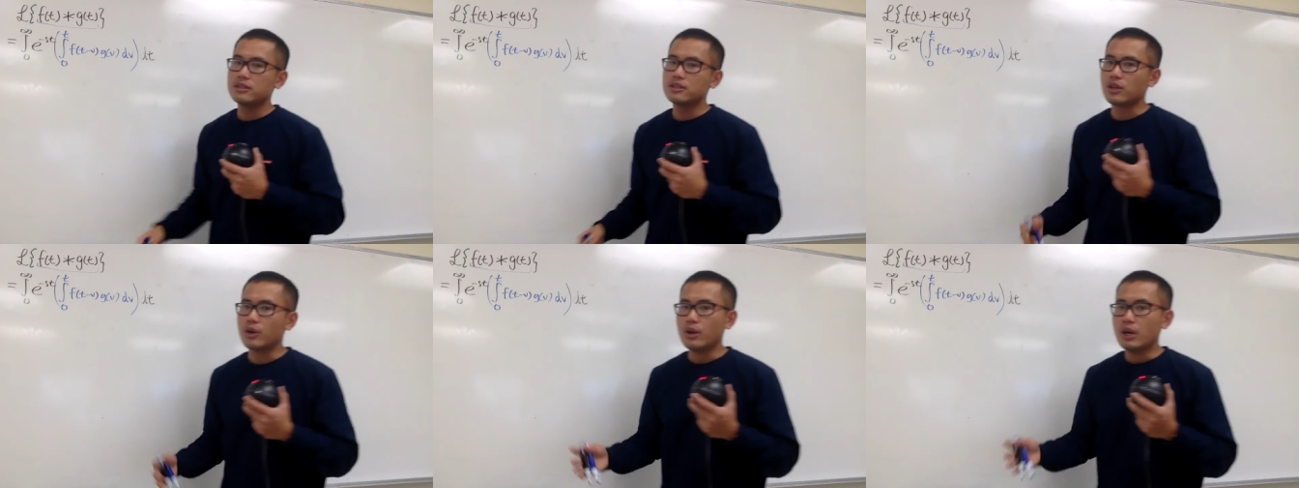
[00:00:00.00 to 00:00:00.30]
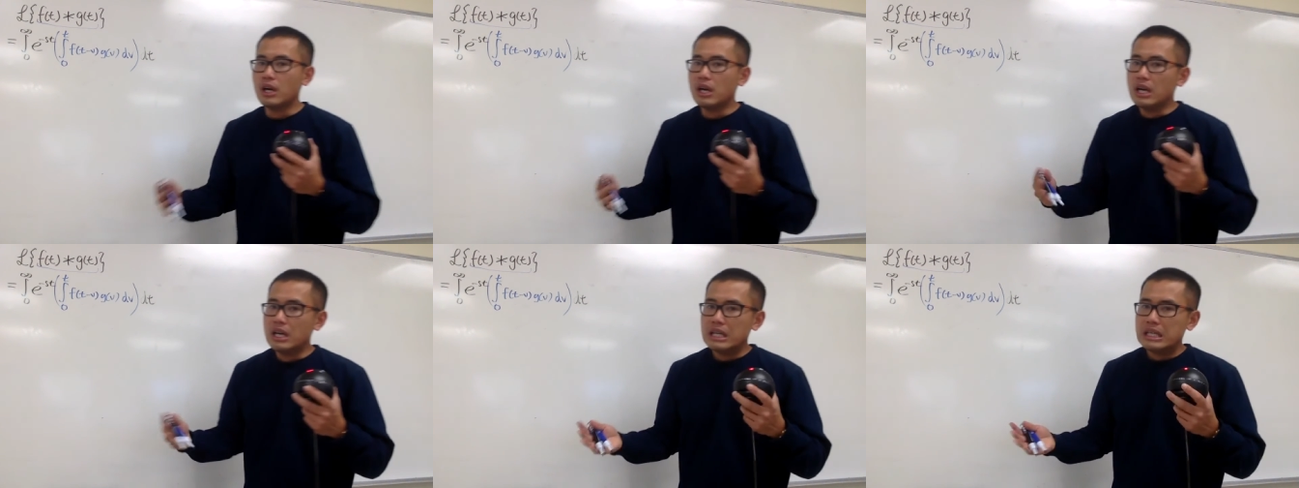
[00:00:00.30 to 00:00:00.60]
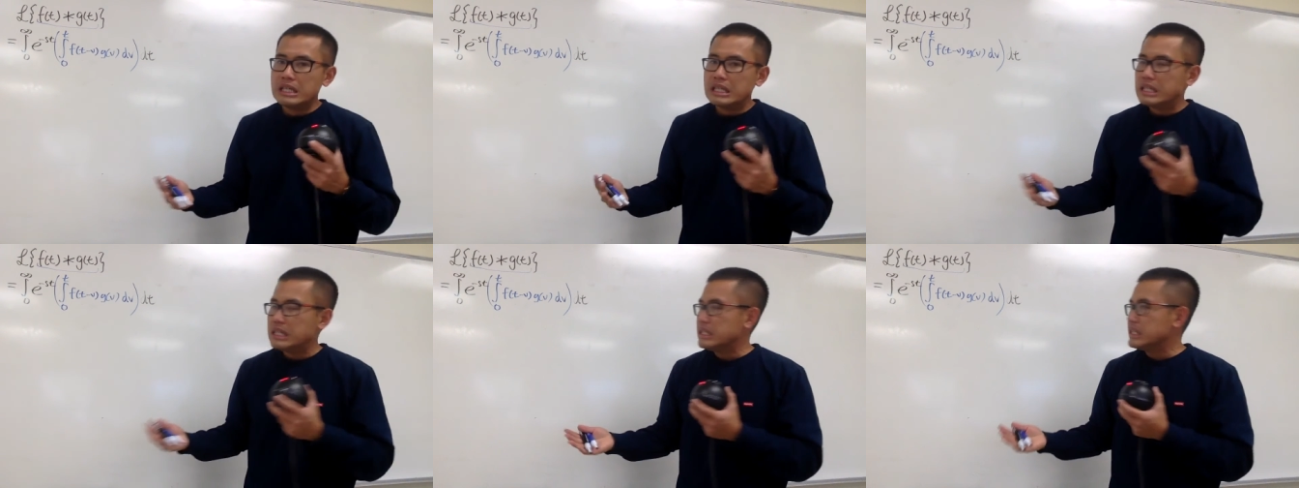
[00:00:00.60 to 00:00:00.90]
So
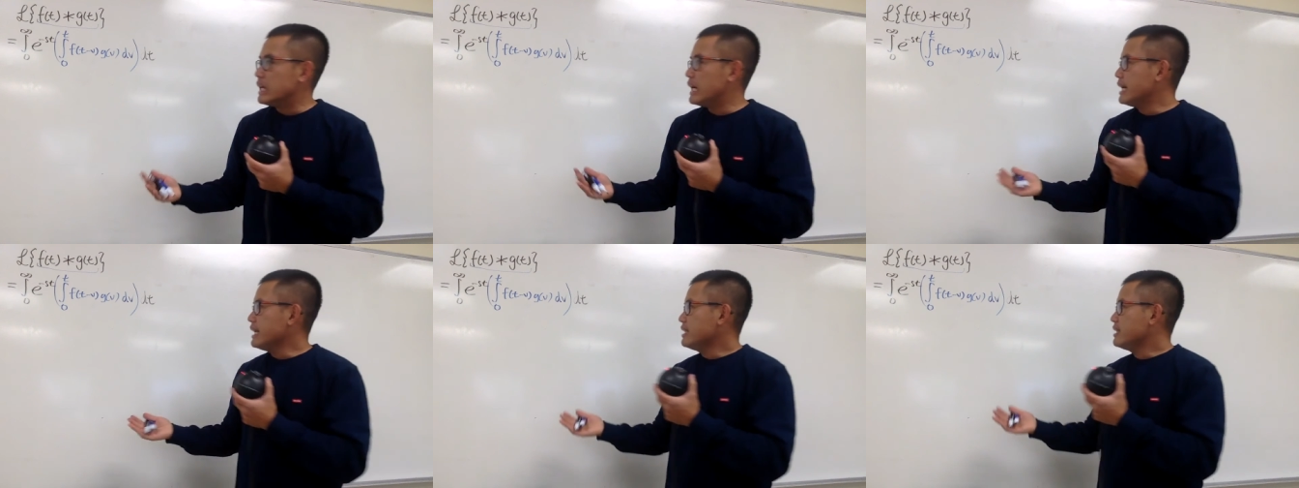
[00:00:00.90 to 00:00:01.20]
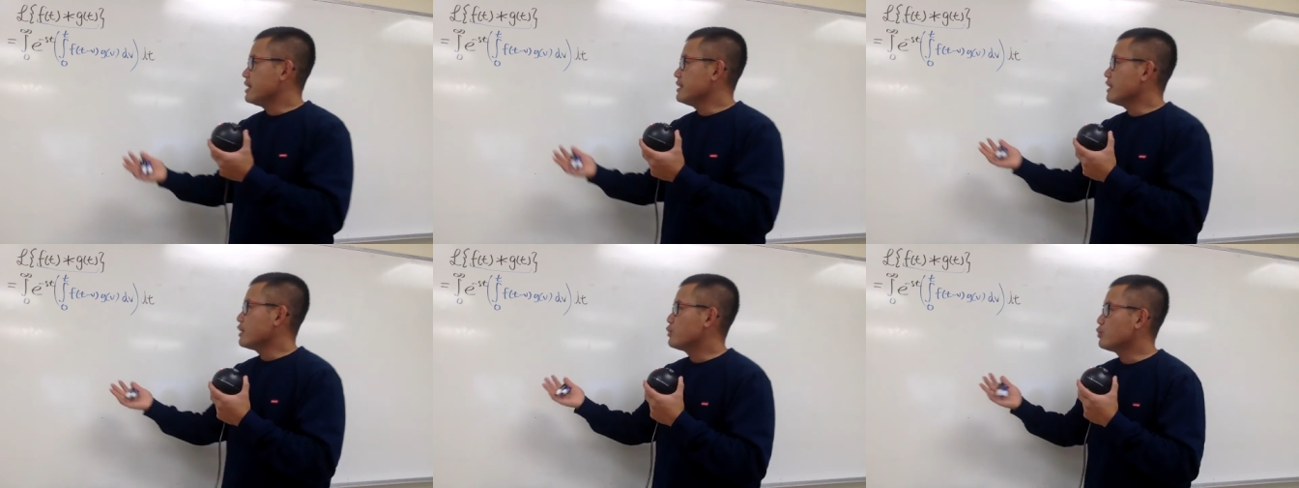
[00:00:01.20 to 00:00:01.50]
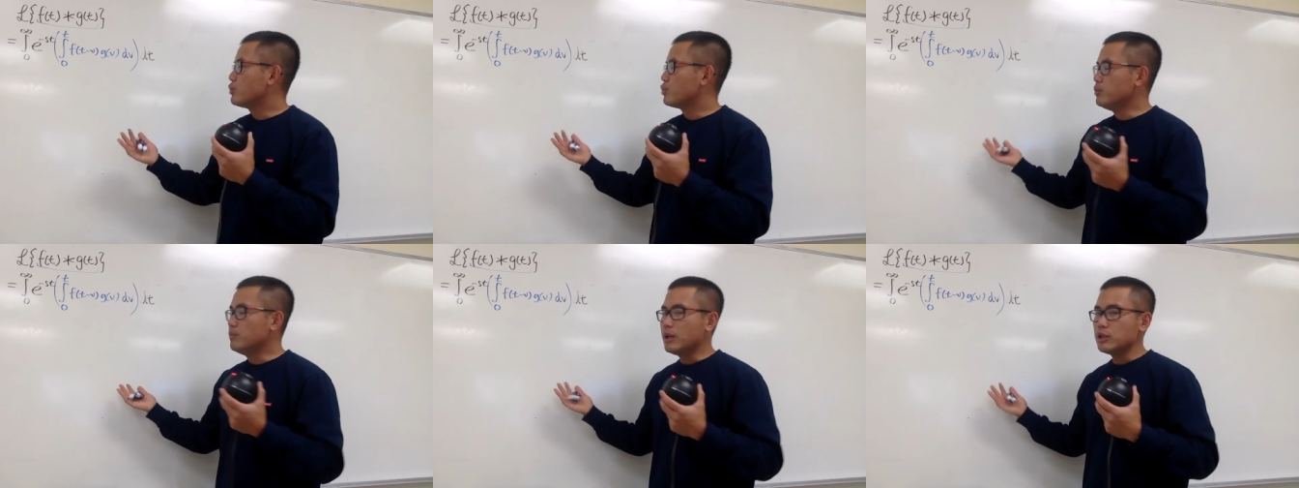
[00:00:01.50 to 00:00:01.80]
I cannot
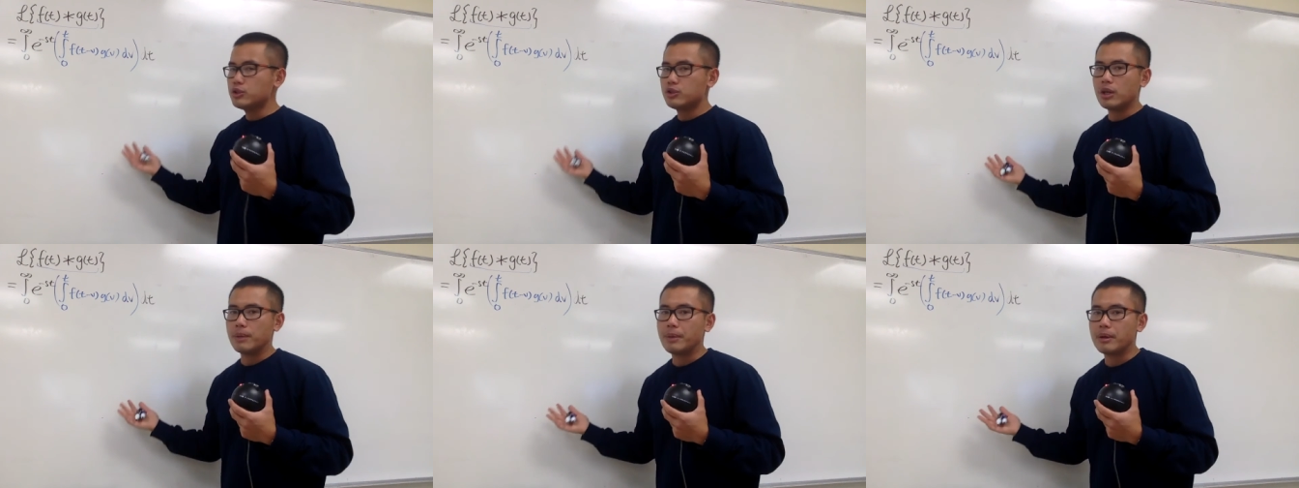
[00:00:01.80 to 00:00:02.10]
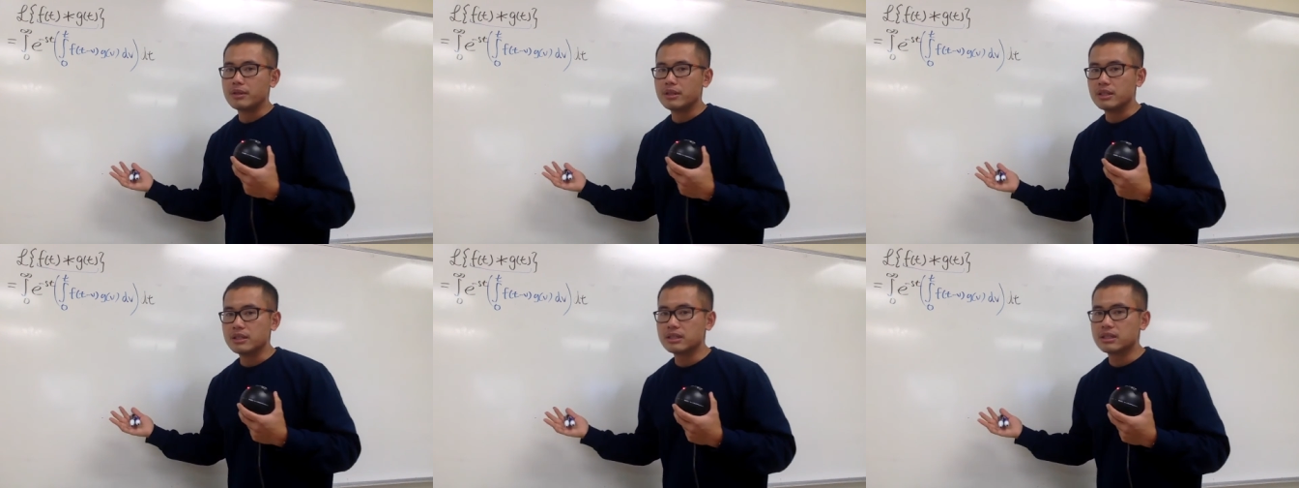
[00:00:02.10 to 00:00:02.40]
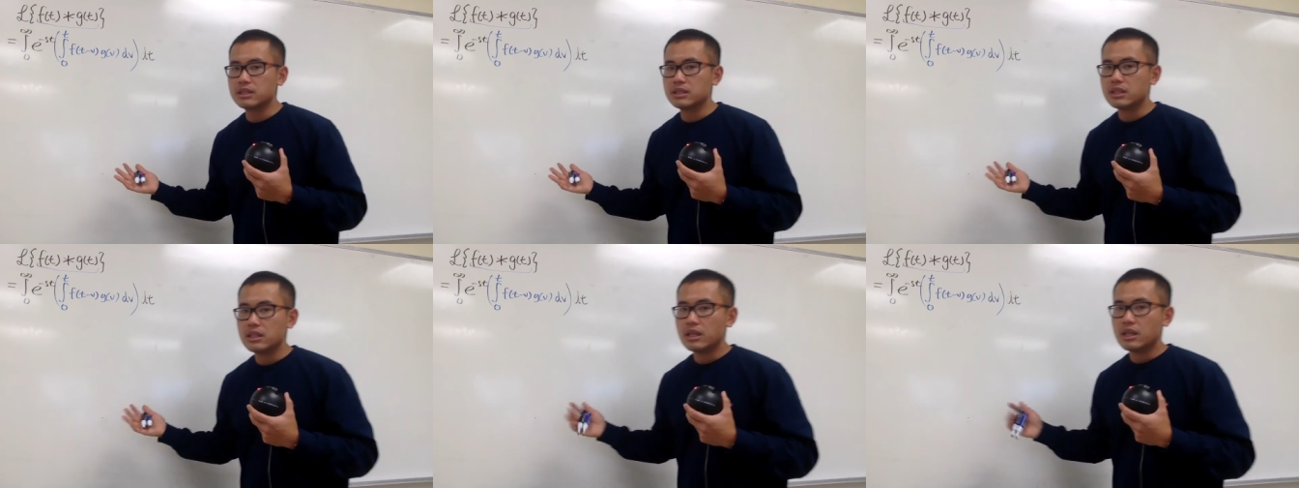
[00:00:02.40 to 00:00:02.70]
do too much about
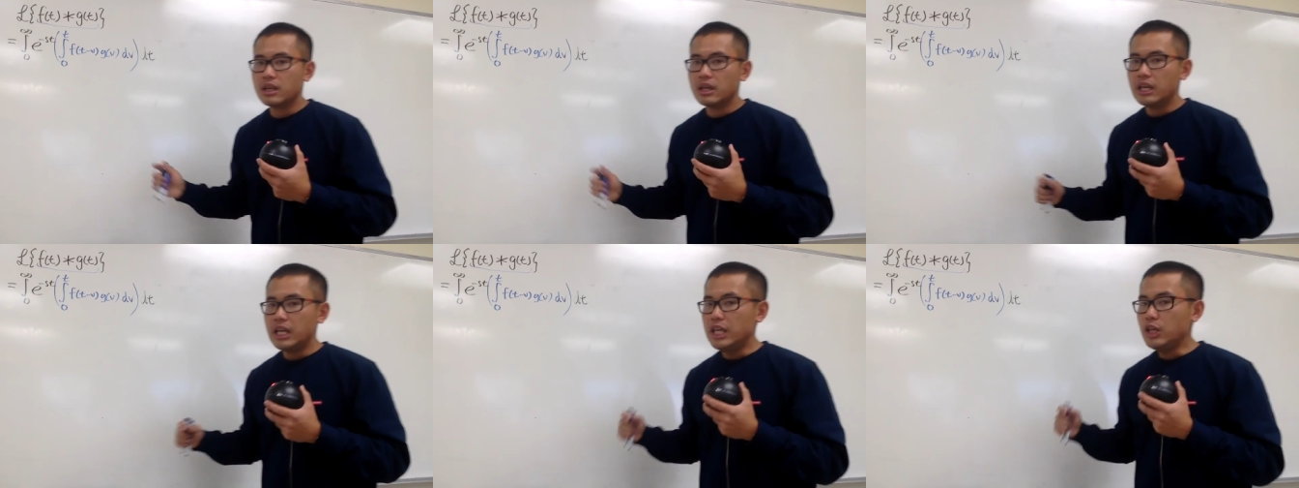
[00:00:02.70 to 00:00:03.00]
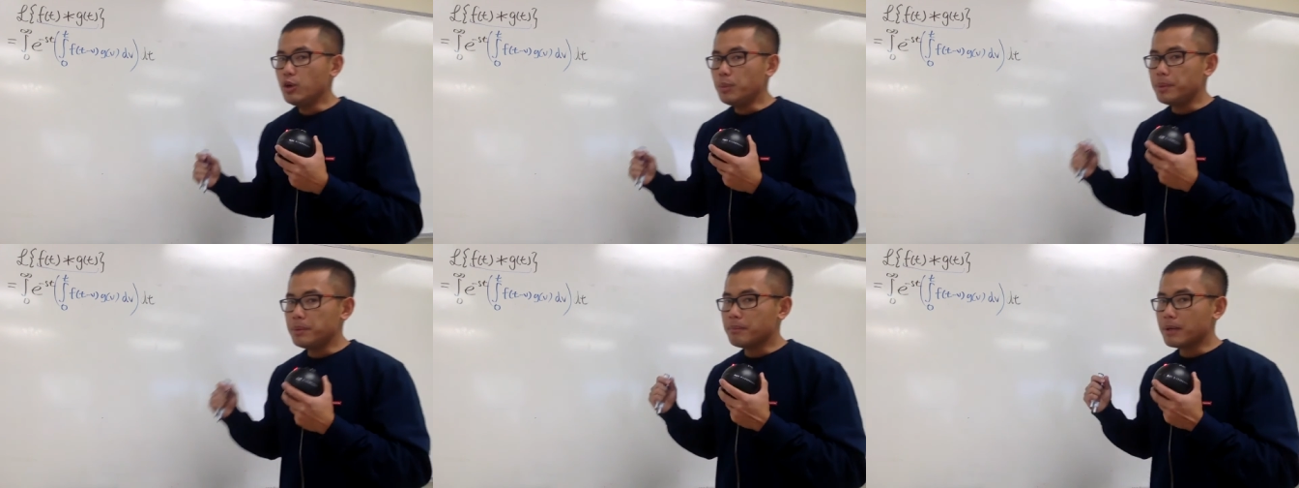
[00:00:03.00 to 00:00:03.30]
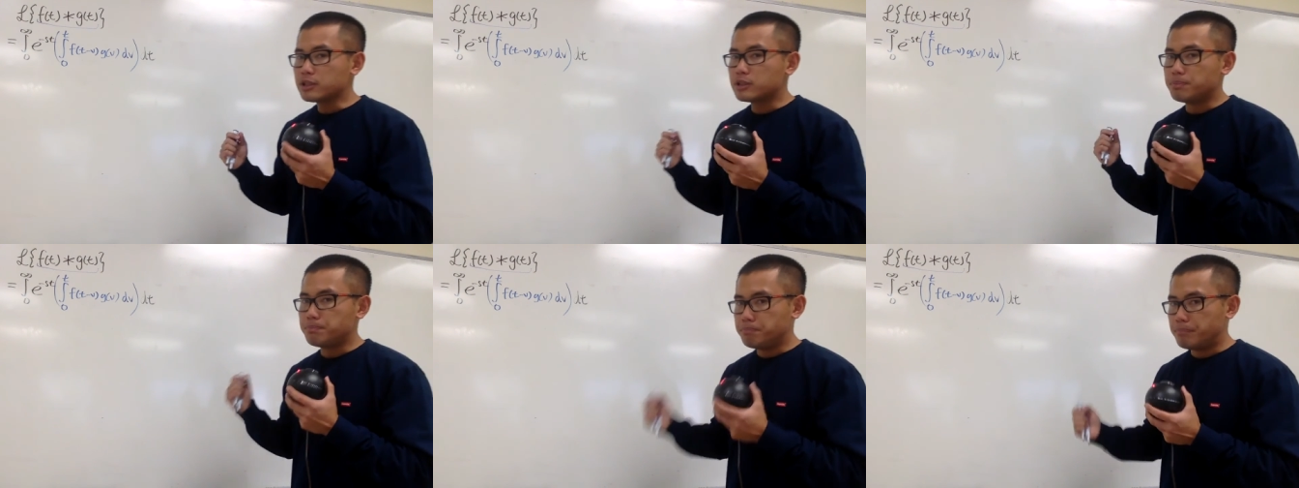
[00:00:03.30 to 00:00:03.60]
this. It would be
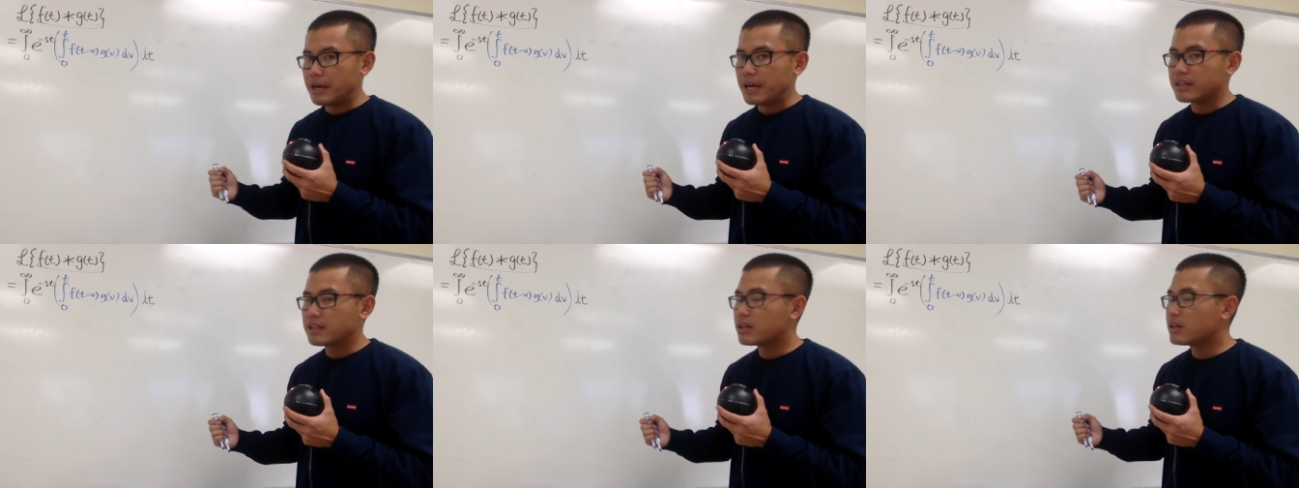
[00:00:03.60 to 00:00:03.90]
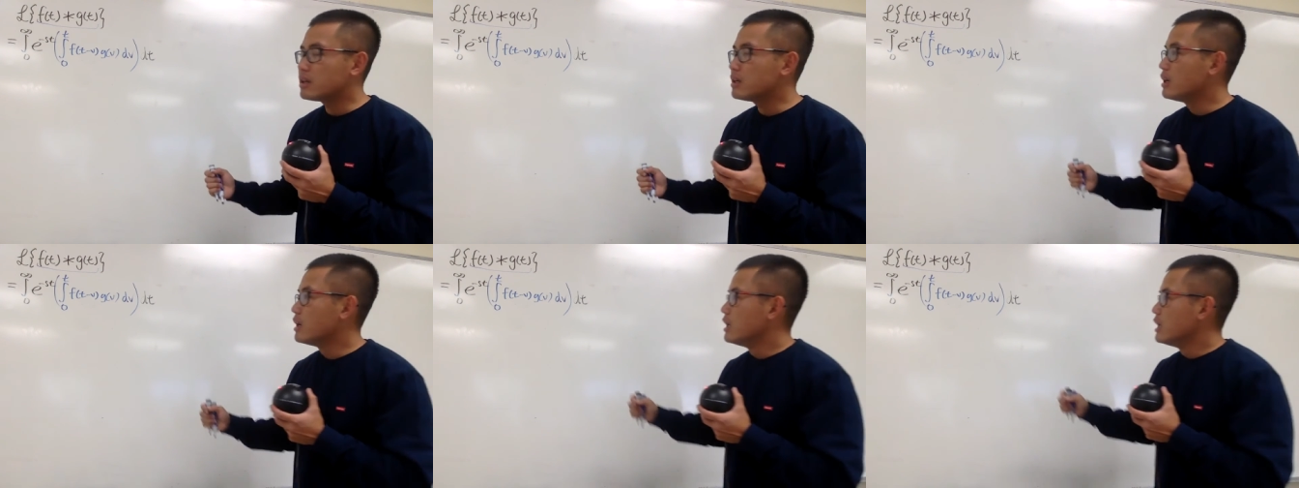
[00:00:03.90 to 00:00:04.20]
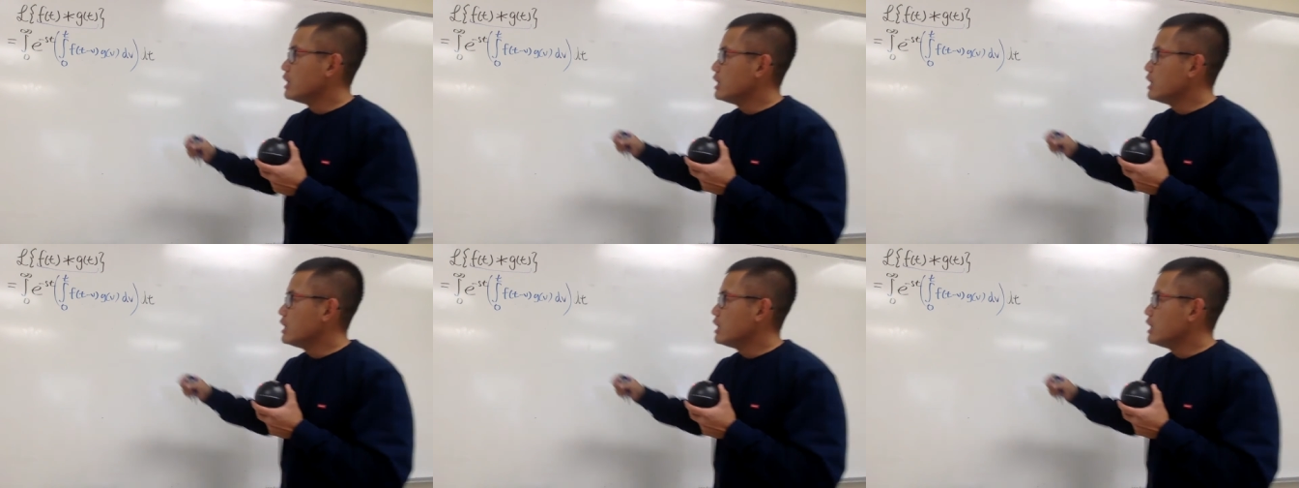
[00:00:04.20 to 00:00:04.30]
much better